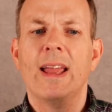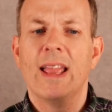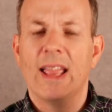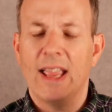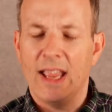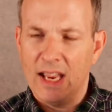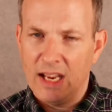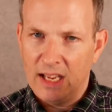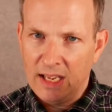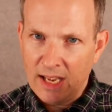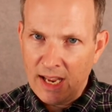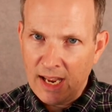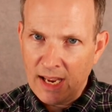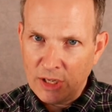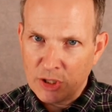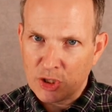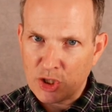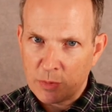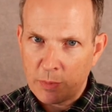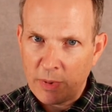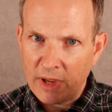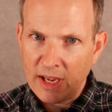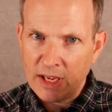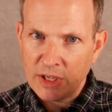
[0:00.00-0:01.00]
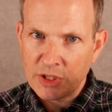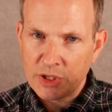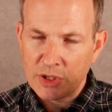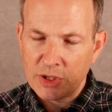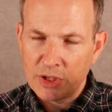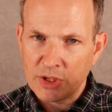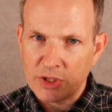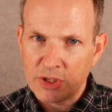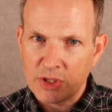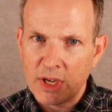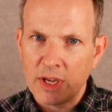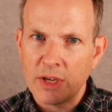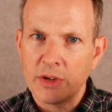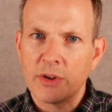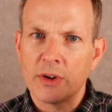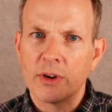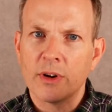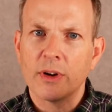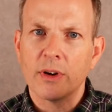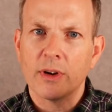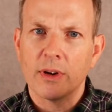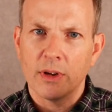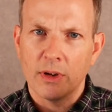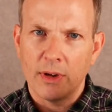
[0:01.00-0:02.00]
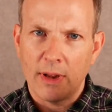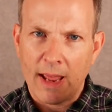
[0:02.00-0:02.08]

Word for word: It gains space in the center,